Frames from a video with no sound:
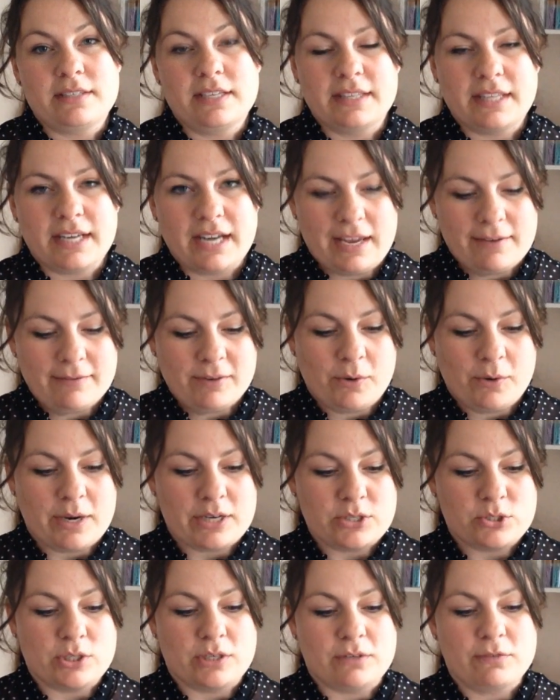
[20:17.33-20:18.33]
and then I have a
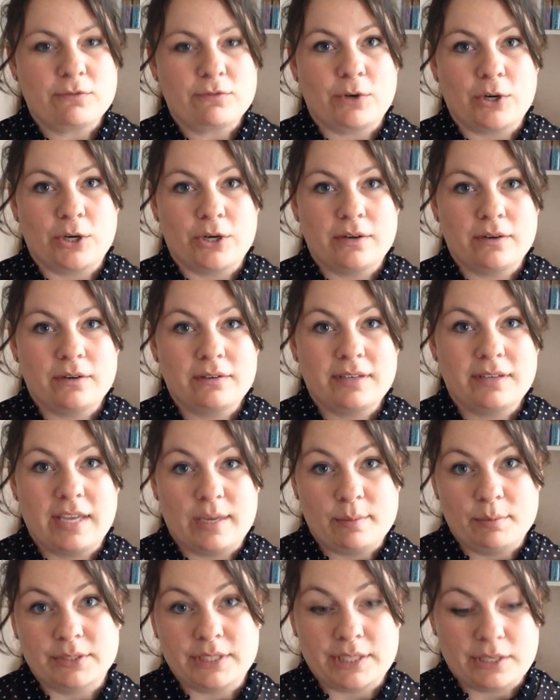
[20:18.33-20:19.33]
question for
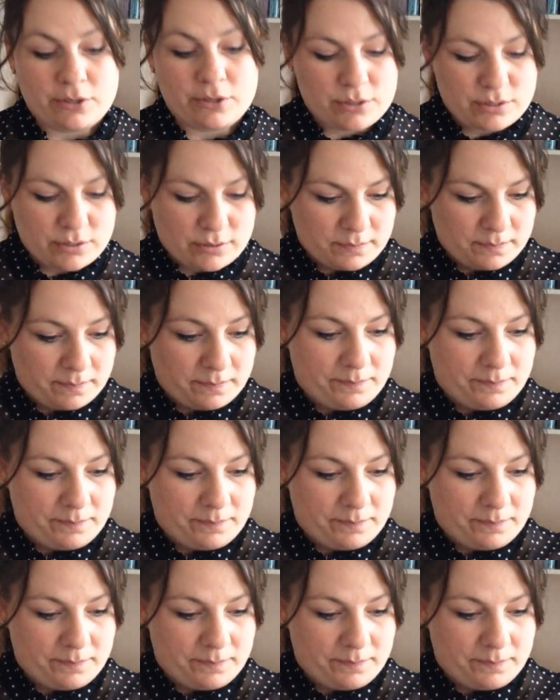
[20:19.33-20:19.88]
cable knitters.